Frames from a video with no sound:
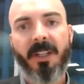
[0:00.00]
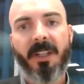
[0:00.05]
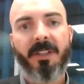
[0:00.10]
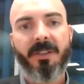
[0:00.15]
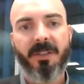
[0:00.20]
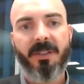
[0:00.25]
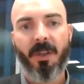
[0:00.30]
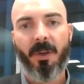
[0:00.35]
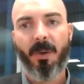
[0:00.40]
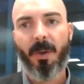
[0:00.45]

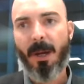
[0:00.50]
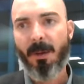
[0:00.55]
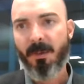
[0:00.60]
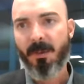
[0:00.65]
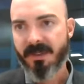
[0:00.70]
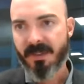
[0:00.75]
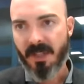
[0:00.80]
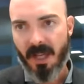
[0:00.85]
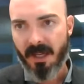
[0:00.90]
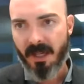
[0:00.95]
So
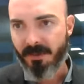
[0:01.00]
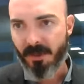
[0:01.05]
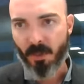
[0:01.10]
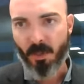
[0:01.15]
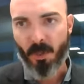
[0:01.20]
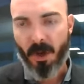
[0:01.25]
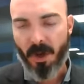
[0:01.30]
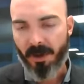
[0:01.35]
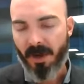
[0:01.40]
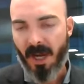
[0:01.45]
outside of the
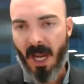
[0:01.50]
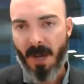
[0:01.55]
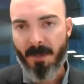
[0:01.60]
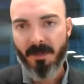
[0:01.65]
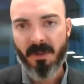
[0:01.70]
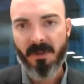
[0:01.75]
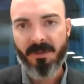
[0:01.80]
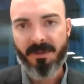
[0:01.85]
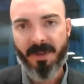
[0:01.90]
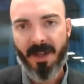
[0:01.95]
water
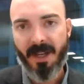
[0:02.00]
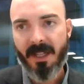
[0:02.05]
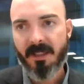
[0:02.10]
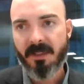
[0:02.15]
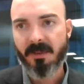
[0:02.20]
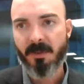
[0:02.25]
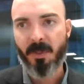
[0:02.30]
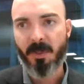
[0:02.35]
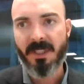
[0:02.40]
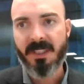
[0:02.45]
hammer
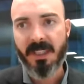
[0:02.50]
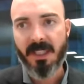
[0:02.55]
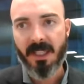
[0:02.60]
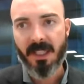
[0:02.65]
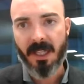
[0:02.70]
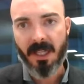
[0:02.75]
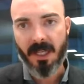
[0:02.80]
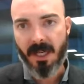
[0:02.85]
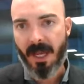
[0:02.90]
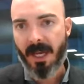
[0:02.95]
effects, we see the
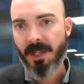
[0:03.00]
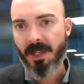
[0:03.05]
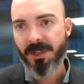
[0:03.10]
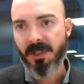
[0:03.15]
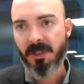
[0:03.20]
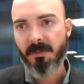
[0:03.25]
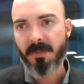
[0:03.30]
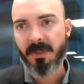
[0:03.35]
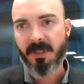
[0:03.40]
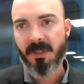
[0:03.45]

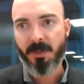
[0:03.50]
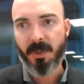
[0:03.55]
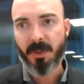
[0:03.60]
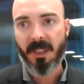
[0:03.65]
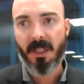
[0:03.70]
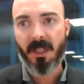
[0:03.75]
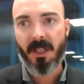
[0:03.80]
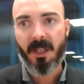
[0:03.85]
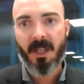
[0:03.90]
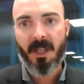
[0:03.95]
connection
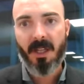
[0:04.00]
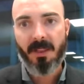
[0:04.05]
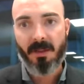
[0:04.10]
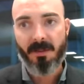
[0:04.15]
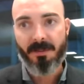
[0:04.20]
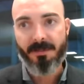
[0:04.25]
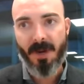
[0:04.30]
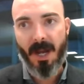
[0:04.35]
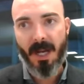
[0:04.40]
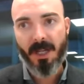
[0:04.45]
between the
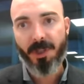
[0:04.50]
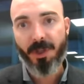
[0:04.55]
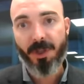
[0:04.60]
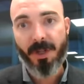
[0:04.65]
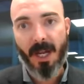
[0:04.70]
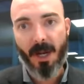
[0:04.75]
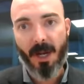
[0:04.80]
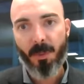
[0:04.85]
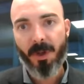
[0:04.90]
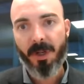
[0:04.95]
fracture
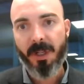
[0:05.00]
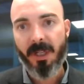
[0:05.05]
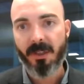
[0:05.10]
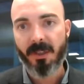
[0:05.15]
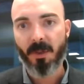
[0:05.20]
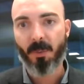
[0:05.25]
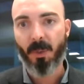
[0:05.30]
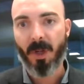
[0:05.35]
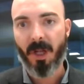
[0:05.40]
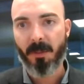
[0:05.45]
network and
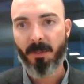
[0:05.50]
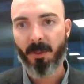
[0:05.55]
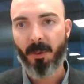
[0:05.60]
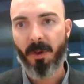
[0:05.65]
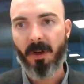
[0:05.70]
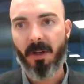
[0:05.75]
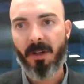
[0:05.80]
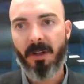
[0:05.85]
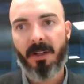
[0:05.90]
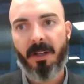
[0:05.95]
the
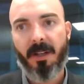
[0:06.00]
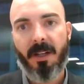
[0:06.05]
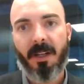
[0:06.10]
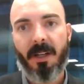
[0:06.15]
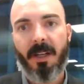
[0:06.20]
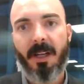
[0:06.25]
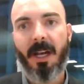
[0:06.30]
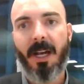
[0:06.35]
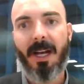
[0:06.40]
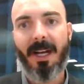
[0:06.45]
wellbore,
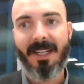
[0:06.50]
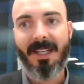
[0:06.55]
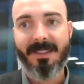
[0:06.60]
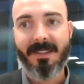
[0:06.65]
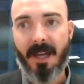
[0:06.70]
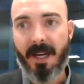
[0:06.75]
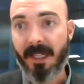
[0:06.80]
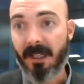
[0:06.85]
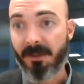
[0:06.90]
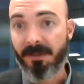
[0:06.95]

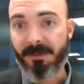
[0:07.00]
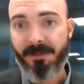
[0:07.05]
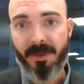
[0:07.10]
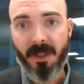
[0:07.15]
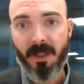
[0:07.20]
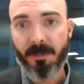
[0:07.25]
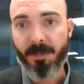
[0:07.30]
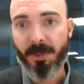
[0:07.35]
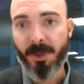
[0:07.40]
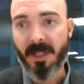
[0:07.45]
assigning a
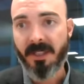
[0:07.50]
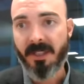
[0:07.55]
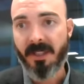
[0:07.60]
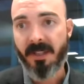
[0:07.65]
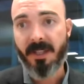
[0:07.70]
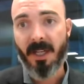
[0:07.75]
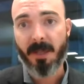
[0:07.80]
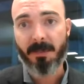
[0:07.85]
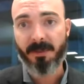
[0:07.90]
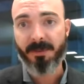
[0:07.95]
fingerprint to the
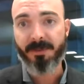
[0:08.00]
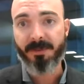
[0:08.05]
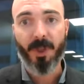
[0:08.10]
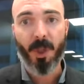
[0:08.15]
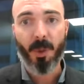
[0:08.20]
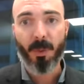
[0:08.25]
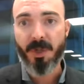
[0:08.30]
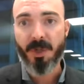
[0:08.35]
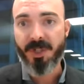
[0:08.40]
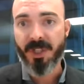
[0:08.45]
type of
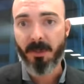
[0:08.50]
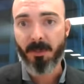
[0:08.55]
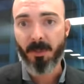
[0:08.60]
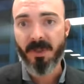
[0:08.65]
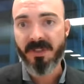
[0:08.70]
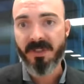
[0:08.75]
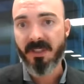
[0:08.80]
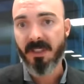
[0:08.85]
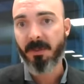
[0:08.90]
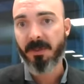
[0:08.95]
flow regime we
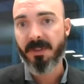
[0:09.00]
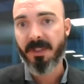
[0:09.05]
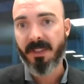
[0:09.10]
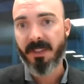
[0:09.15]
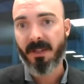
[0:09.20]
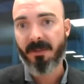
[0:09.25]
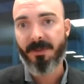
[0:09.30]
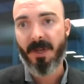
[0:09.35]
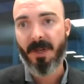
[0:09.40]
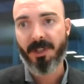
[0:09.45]
see within
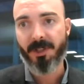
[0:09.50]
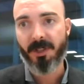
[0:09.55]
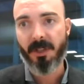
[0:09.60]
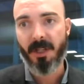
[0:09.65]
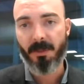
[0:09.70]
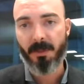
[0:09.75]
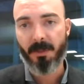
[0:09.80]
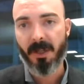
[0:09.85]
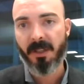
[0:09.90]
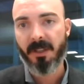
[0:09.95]
that fracture
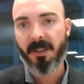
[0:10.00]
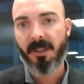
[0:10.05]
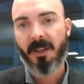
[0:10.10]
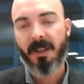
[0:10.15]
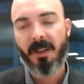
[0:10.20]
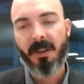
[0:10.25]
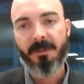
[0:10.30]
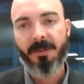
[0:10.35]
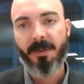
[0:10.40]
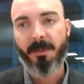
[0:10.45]
network.
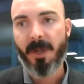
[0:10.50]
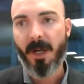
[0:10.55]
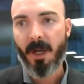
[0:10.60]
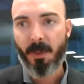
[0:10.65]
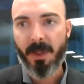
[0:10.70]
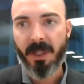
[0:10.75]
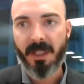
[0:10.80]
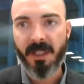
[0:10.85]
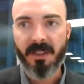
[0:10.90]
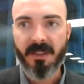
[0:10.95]
From there,
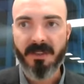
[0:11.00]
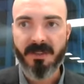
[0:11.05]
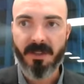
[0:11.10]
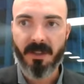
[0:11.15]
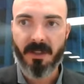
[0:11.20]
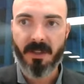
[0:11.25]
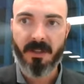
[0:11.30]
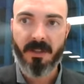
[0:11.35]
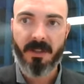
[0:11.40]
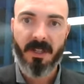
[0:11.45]
we can
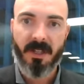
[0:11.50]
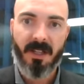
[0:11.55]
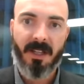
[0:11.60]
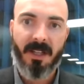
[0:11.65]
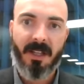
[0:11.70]
discern